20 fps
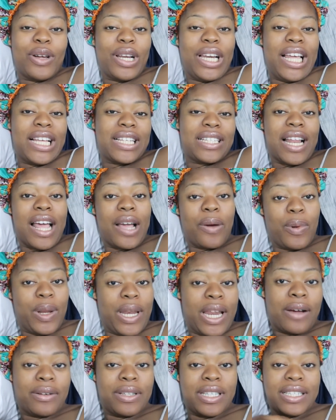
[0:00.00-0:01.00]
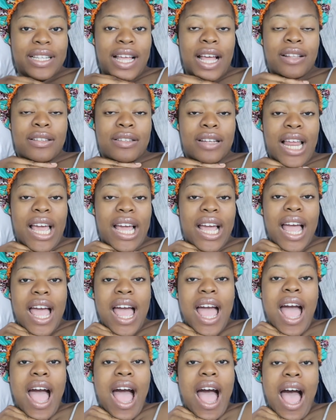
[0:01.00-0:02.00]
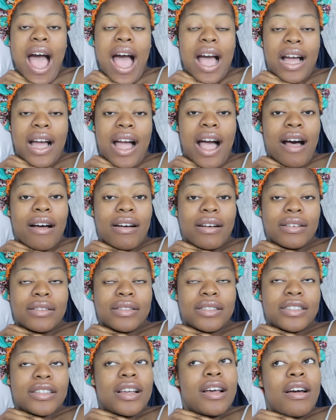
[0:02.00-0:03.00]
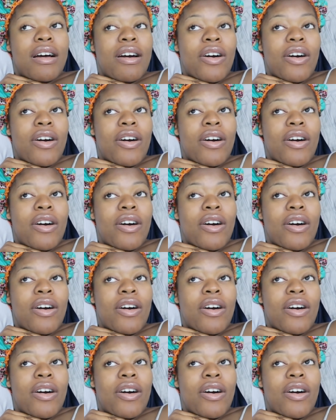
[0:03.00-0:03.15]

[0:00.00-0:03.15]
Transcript: unless like we now decide to like hang out